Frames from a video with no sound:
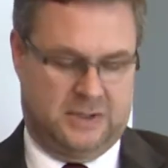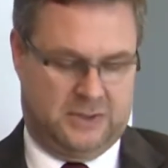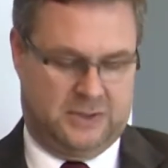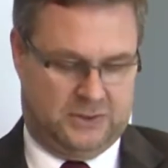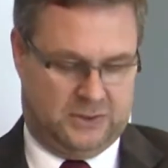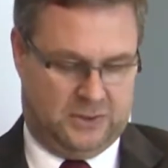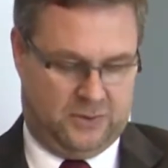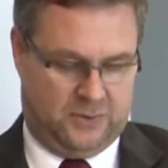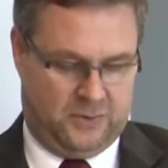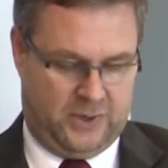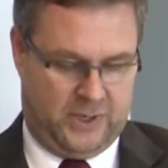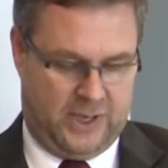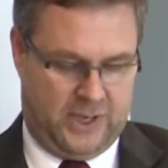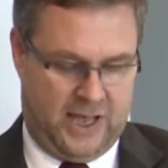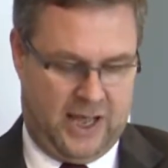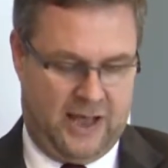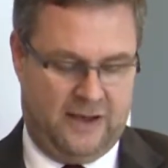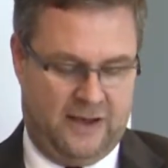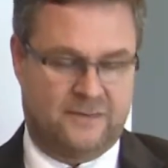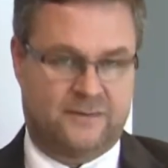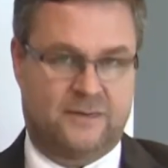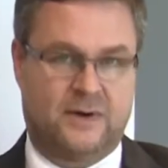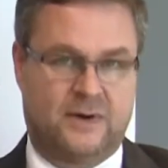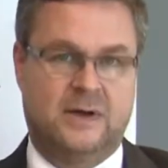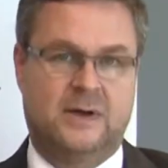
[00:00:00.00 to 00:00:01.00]
So we
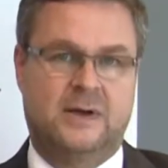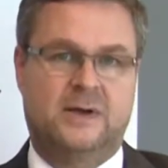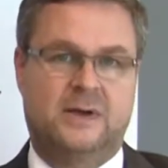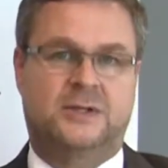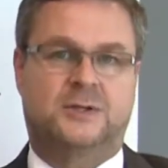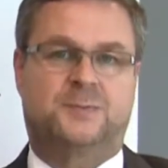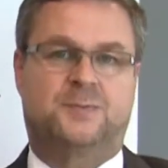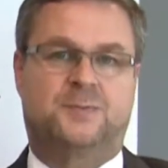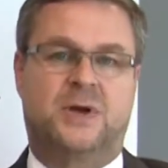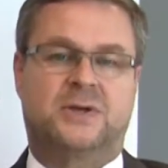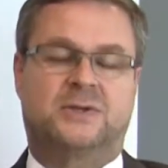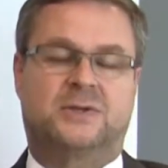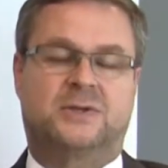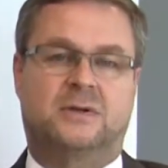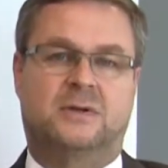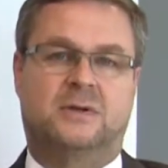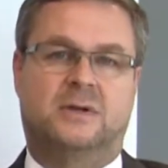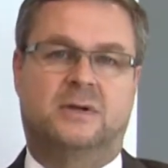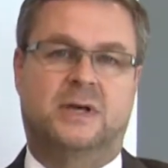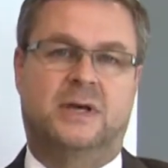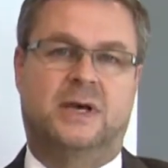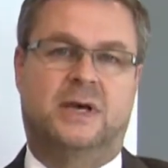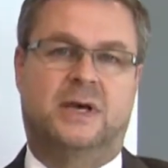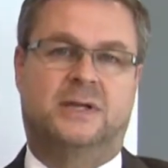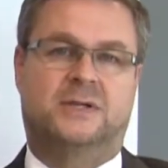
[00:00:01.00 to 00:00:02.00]
have special
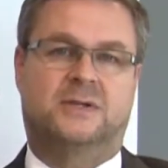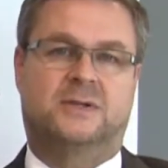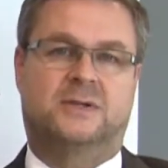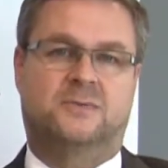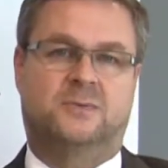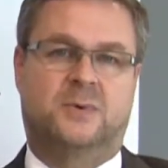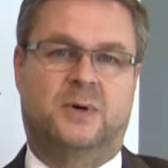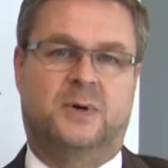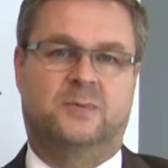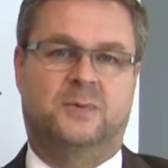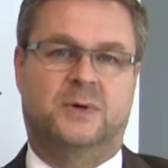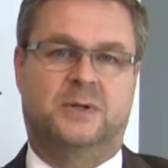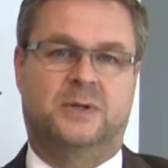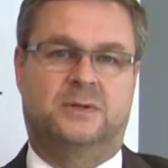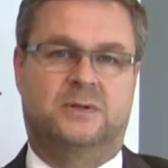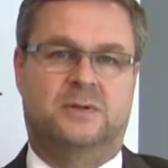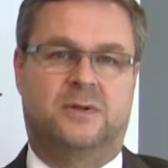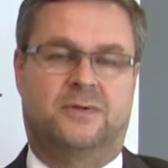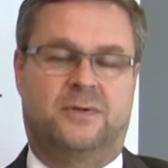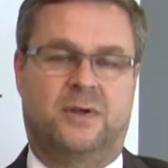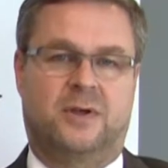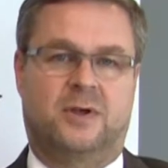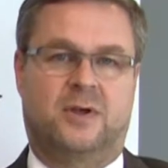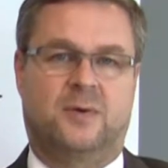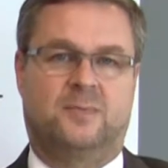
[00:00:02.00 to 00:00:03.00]
needs when we
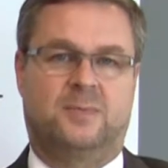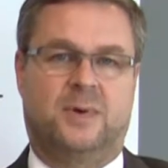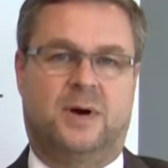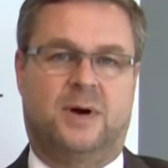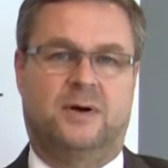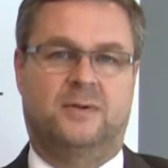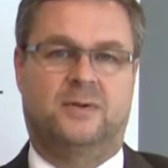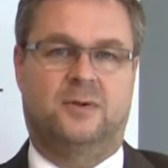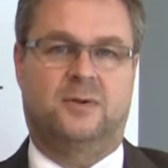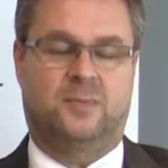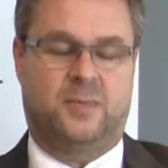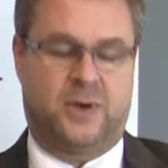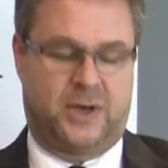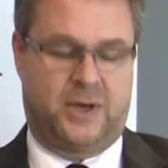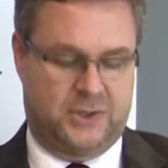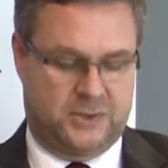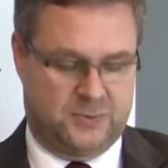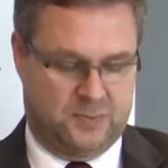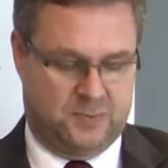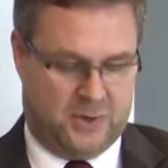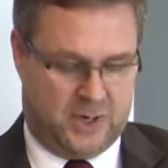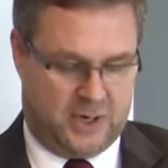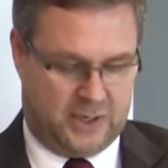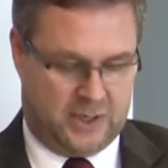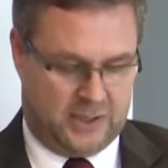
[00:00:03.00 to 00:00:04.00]
think about the
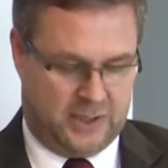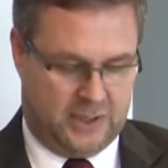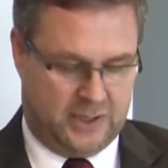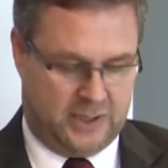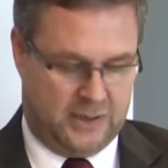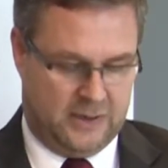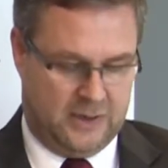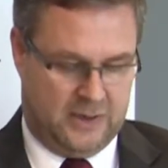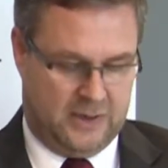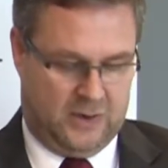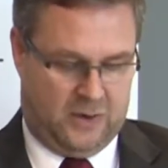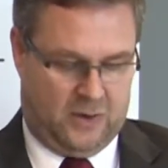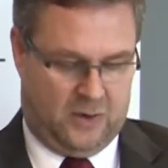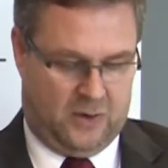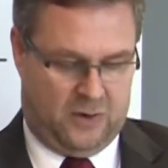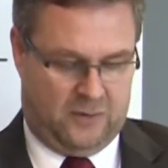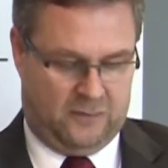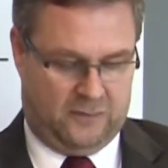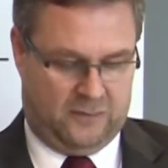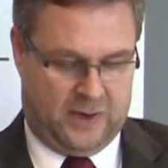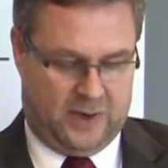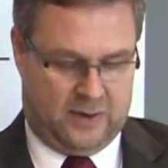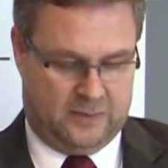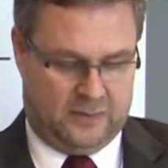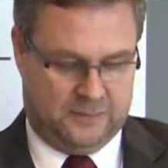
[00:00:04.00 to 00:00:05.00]
benchmarking
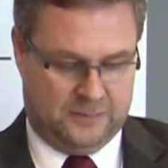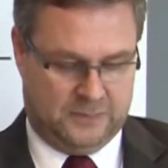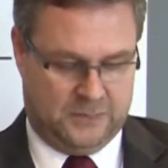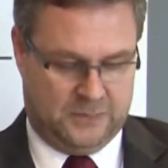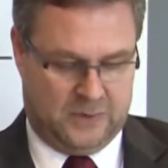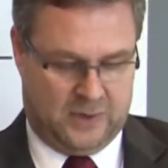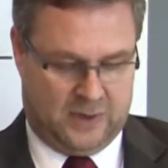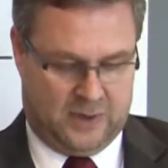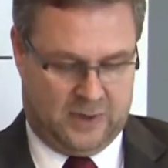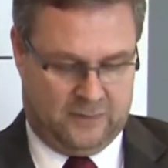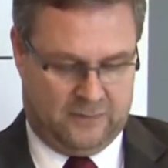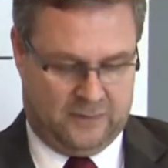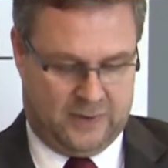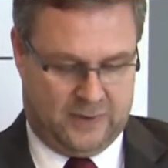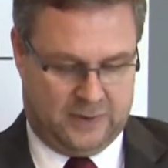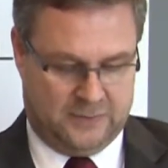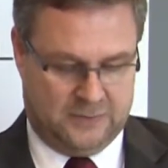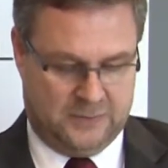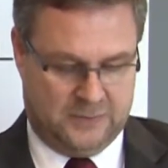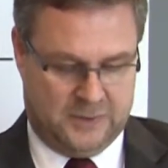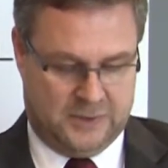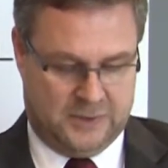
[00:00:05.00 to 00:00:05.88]
of our